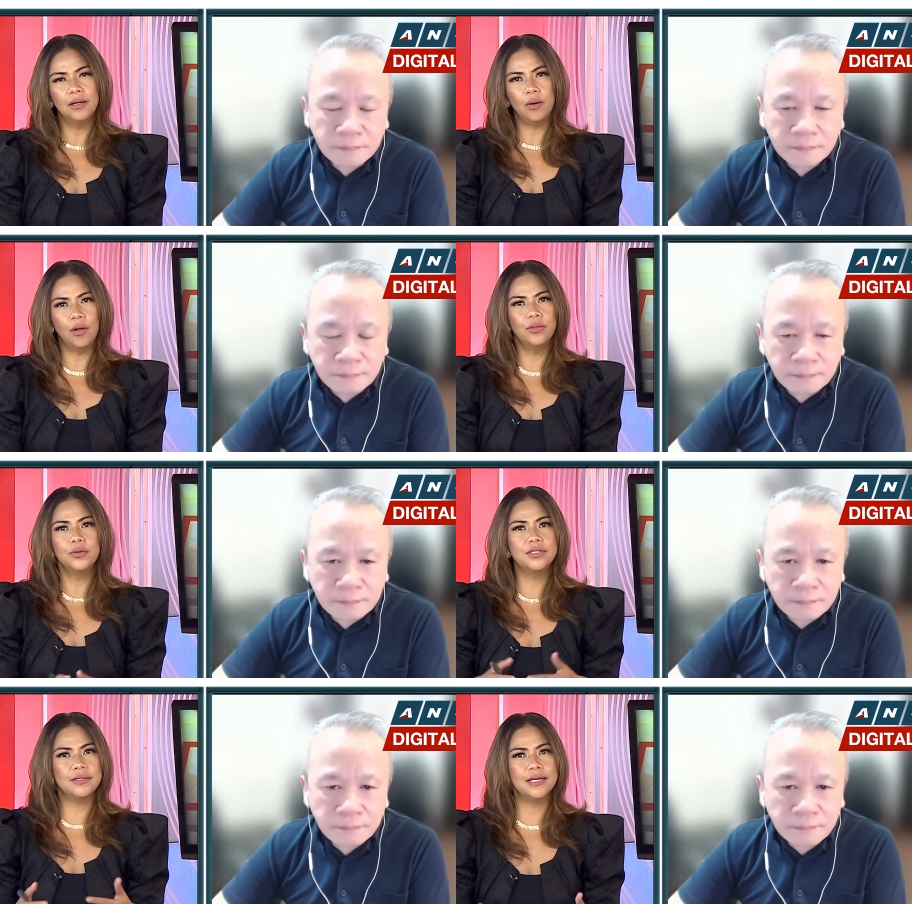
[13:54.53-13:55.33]
Speaker 1: all
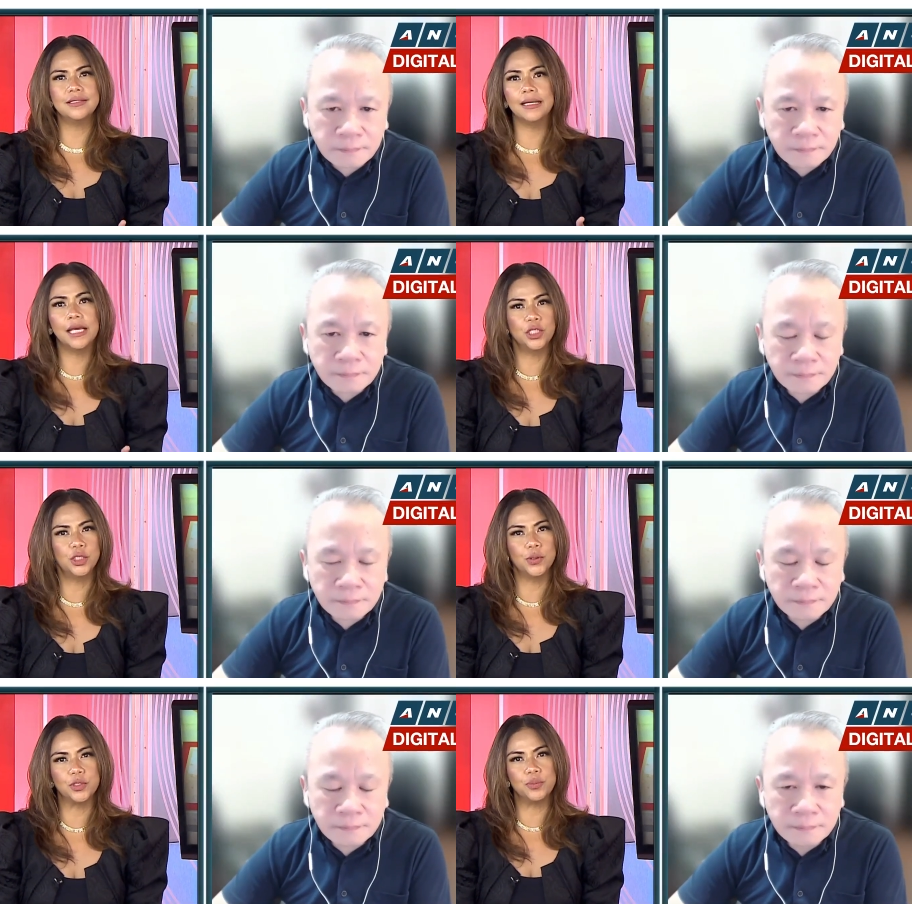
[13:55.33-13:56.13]
those things and
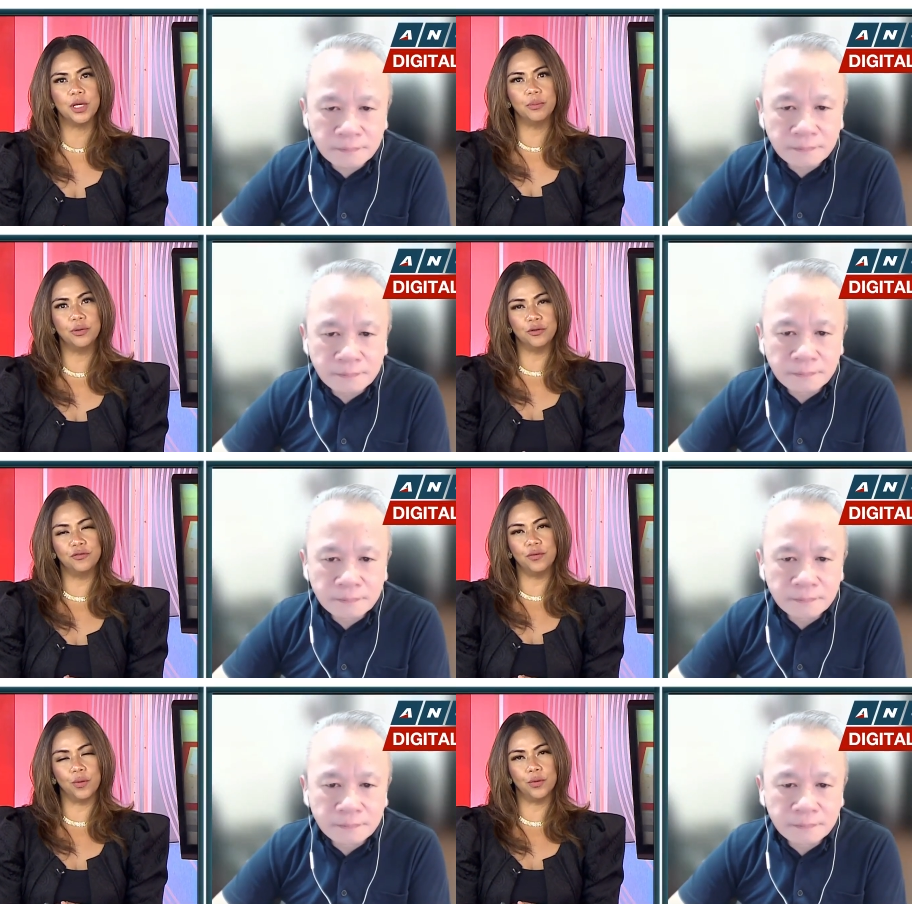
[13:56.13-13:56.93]
issues being put
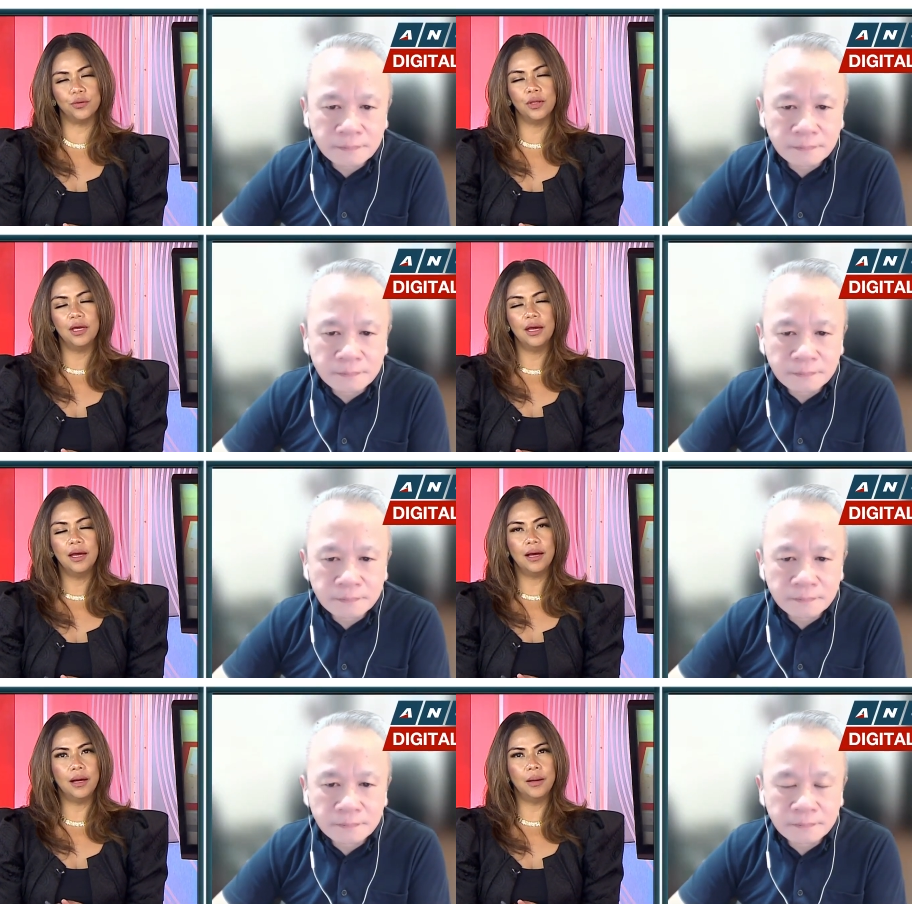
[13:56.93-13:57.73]
forth?
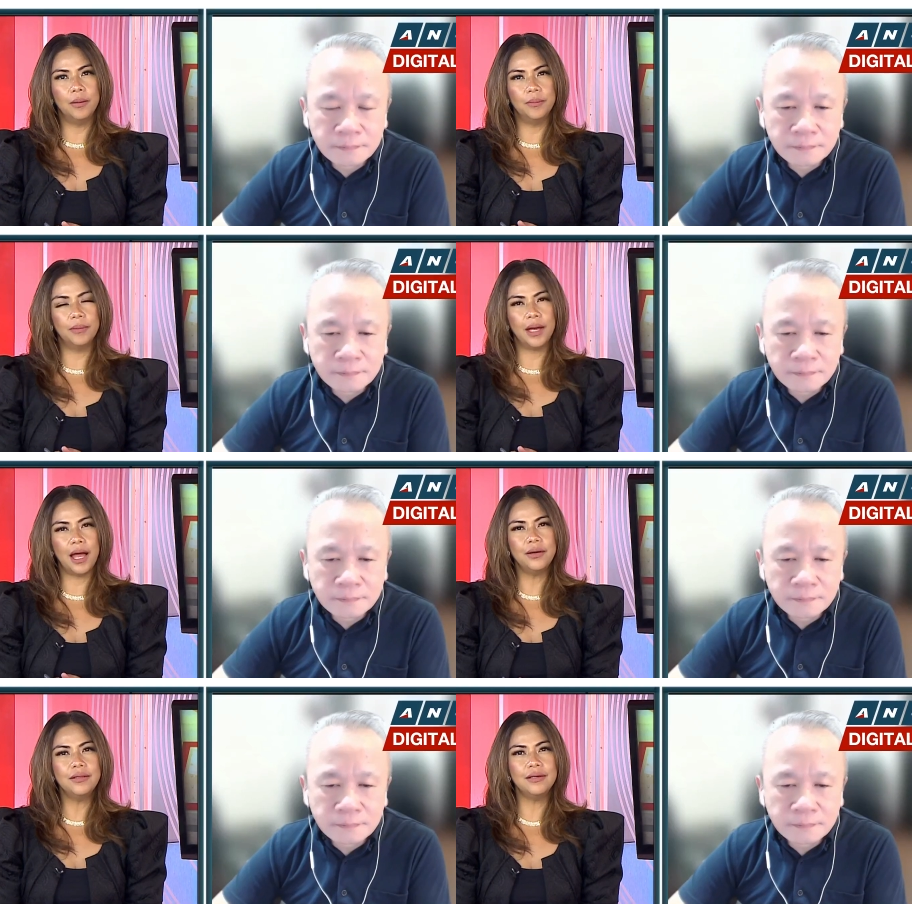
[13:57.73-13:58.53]
Um,
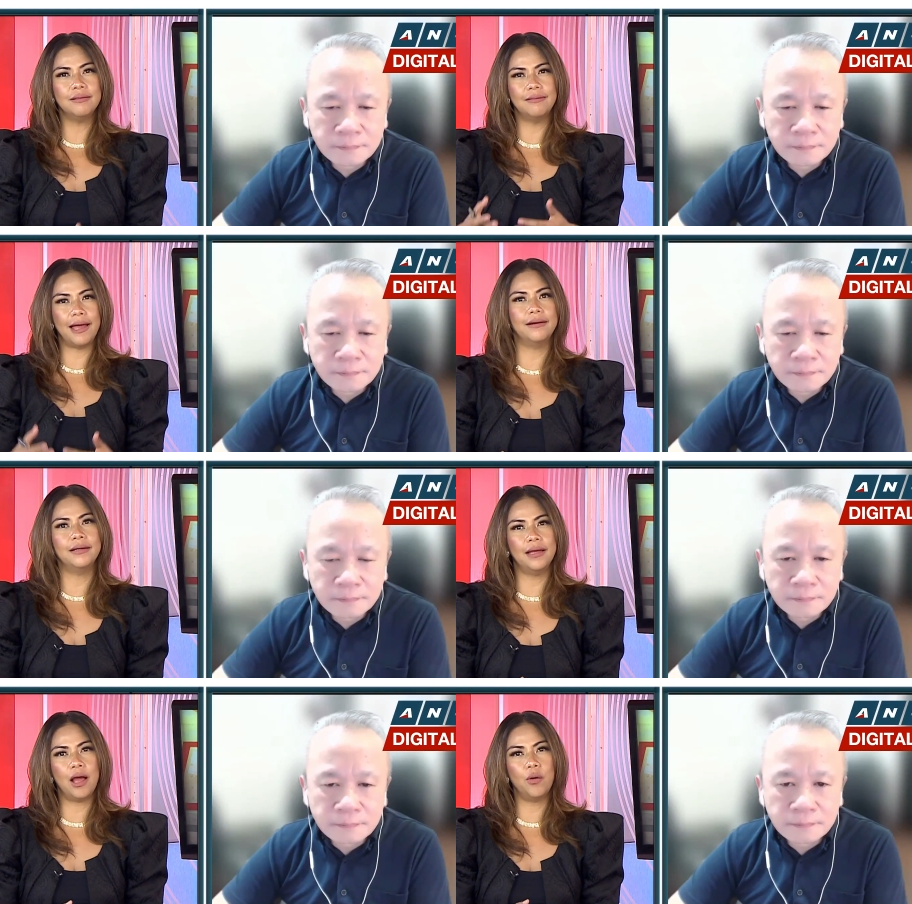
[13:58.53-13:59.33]
how do you think that,
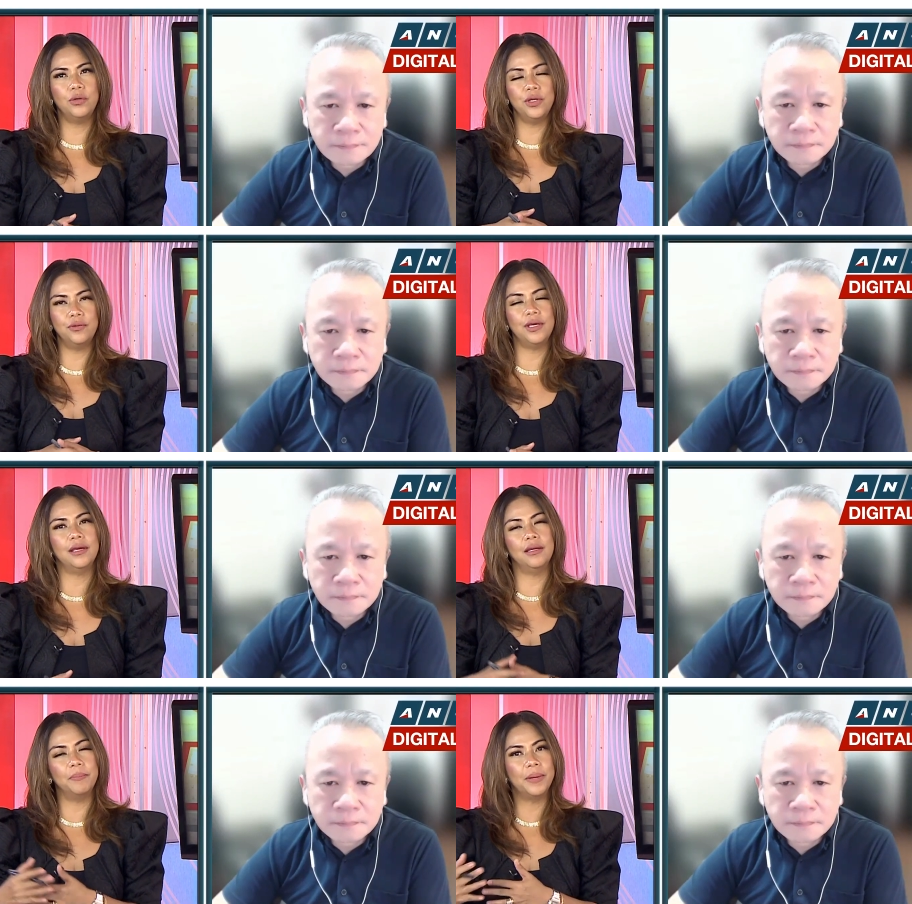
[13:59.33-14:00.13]
how do you think
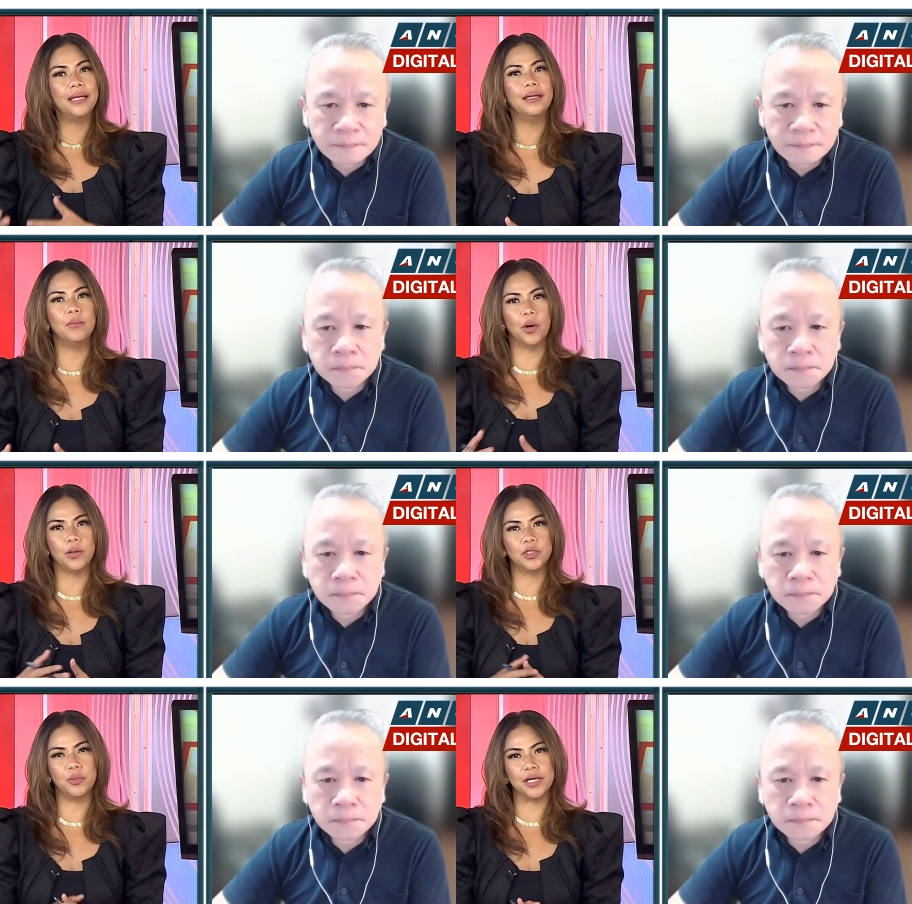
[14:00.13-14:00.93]
an impending
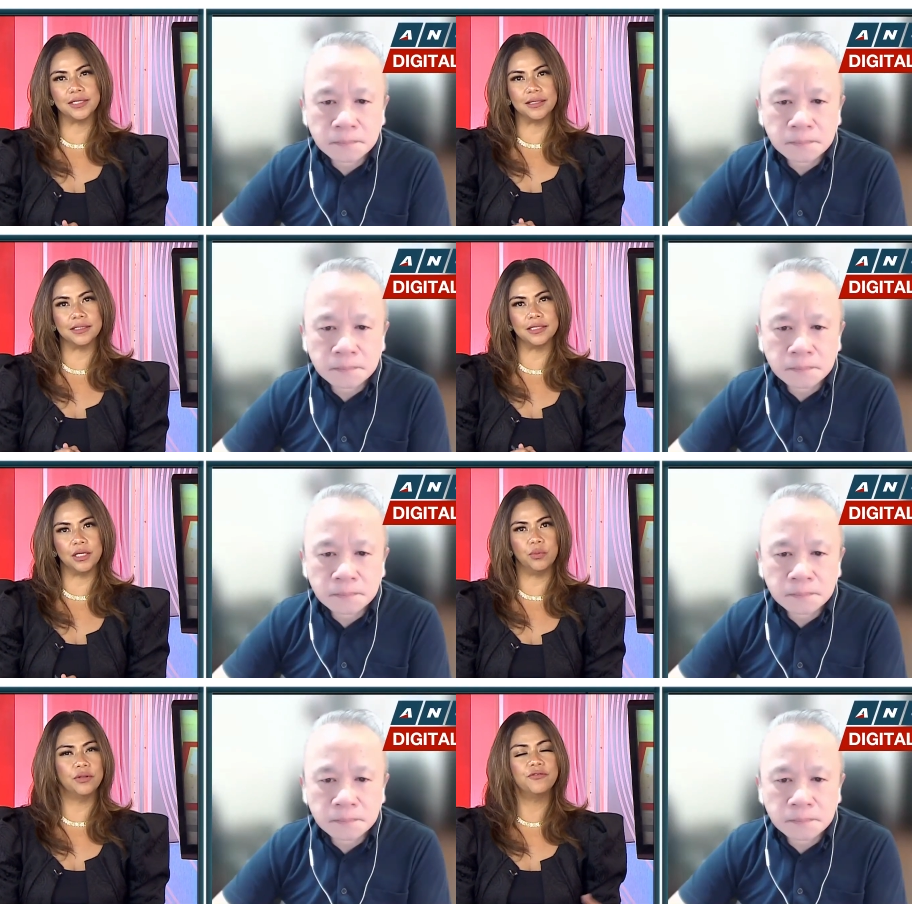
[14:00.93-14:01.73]
Marcos
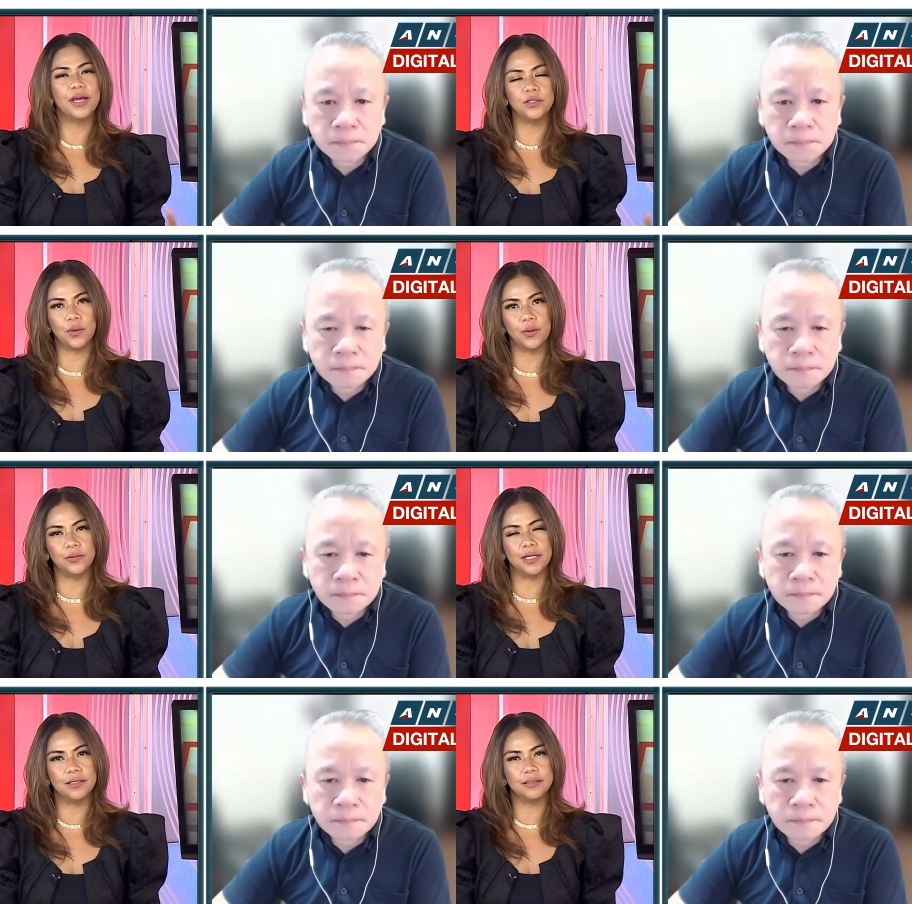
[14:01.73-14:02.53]
presidency will affect all
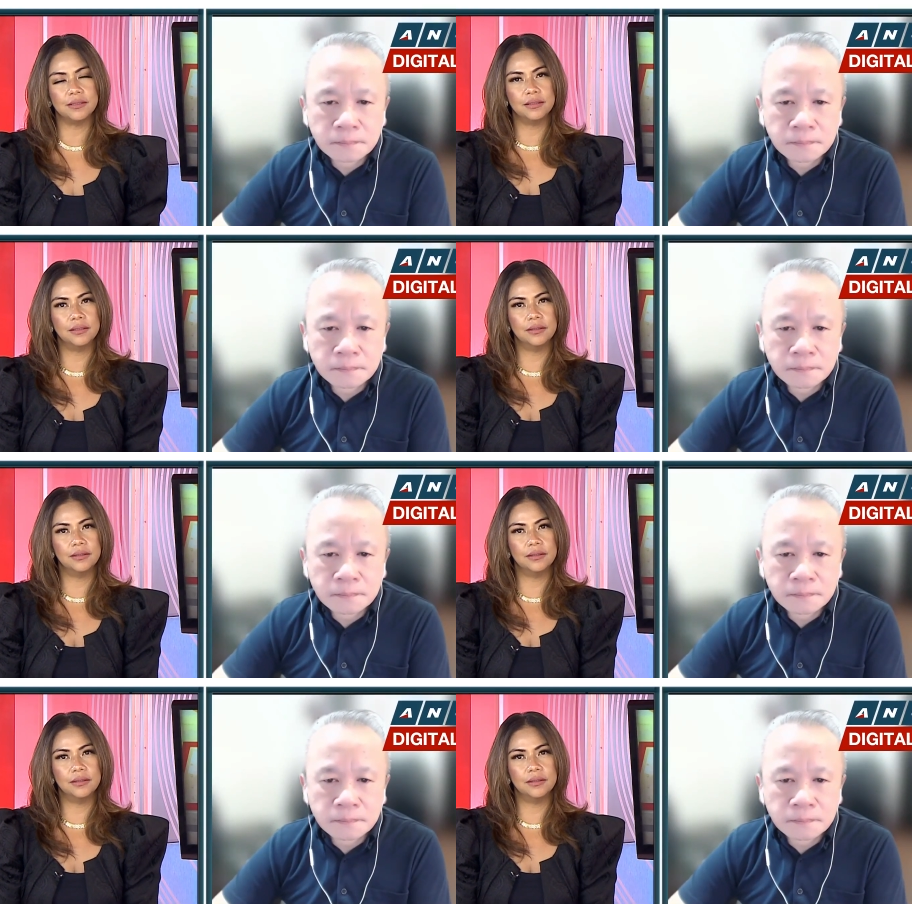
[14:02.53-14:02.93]
these?